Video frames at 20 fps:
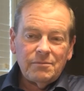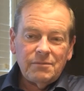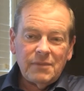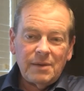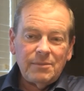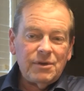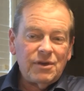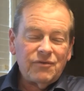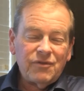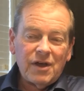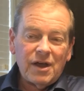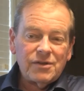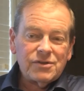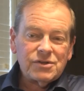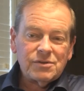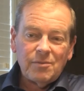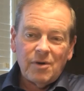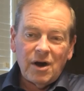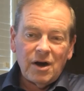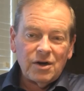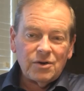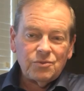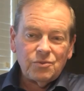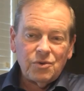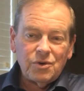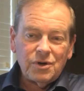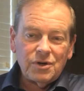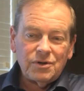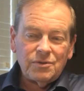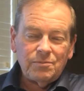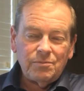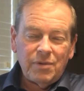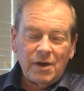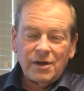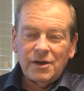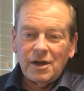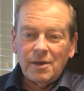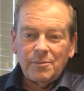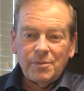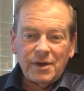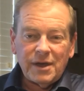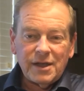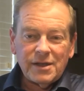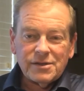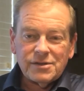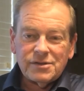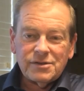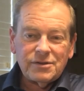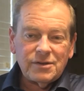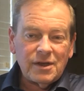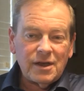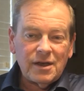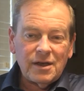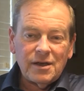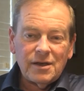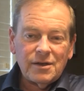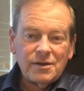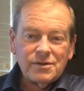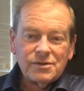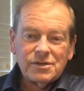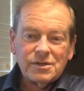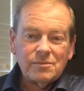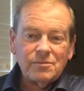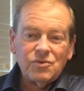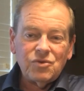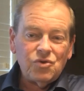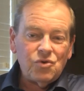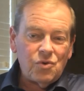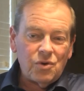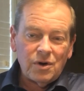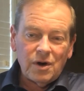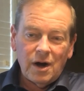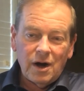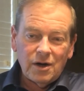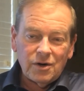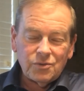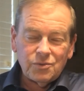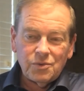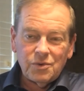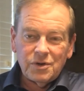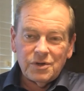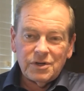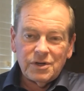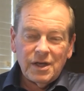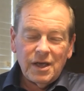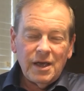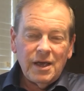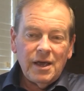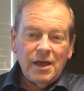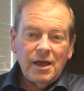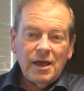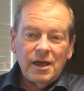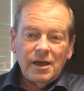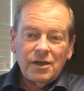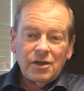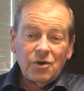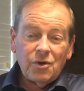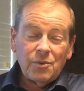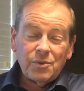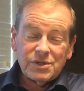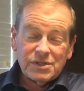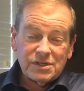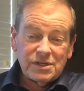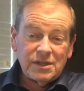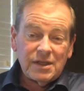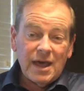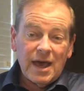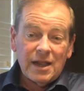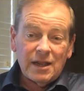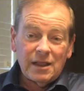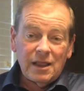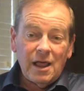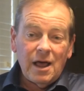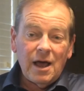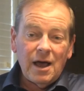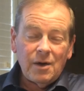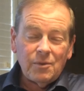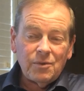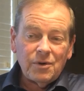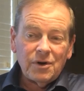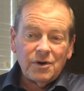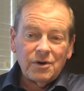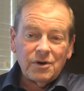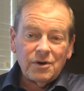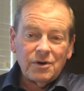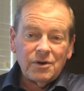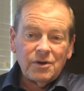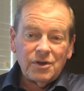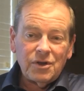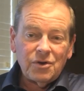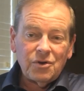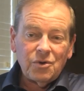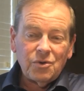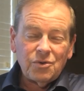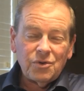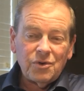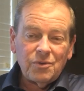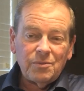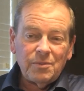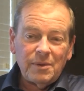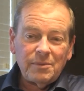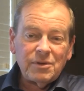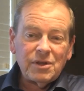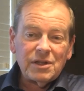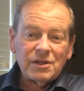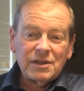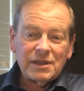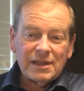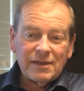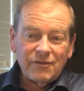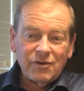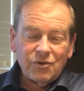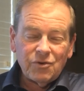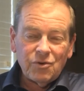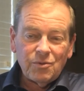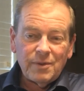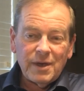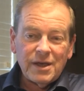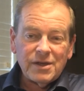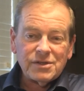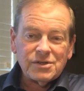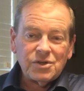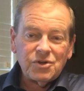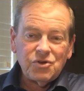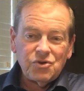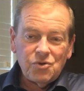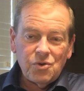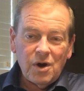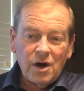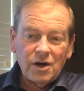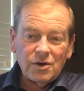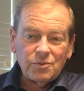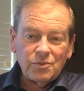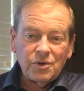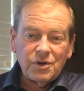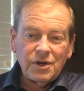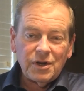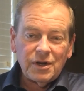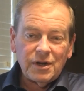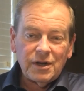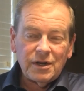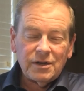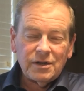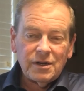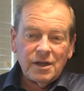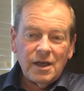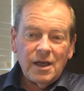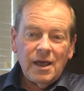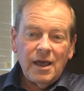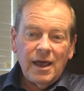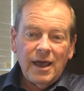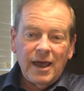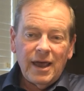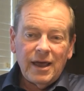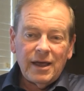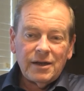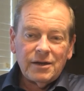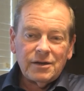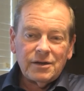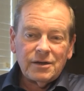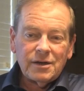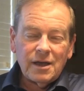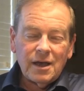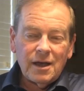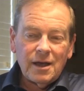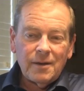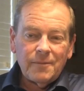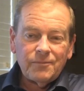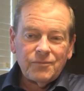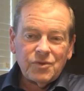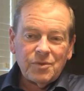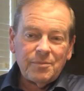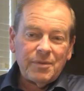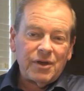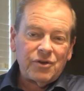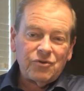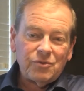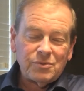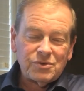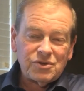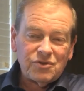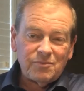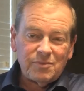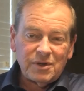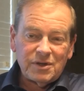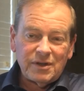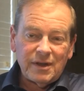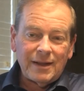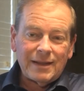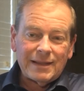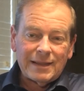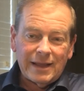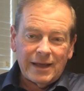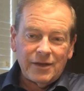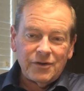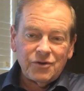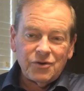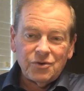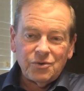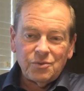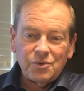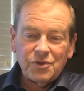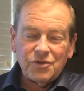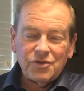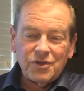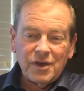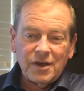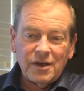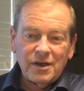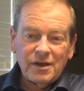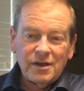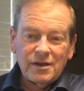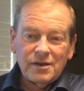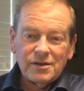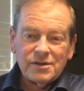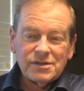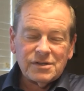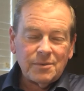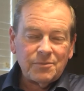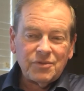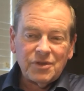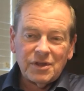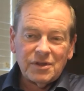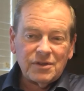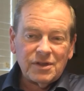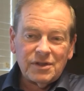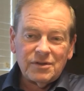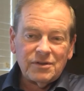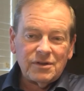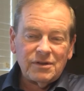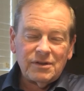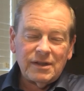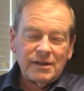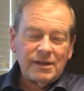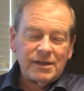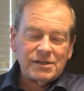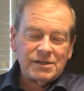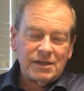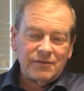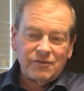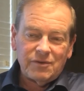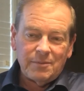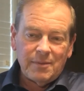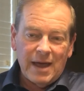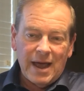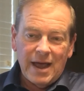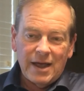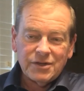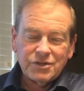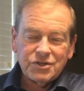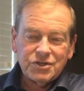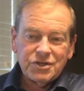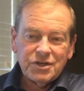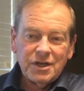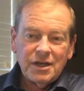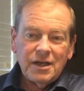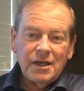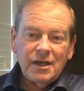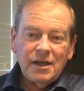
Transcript: Maybe you've got some hardwood button up against some newer hardwood. You know, we see that a lot where, you know, maybe the living room has a new hardwood in it, and the bedrooms have been done later with something that doesn't even match.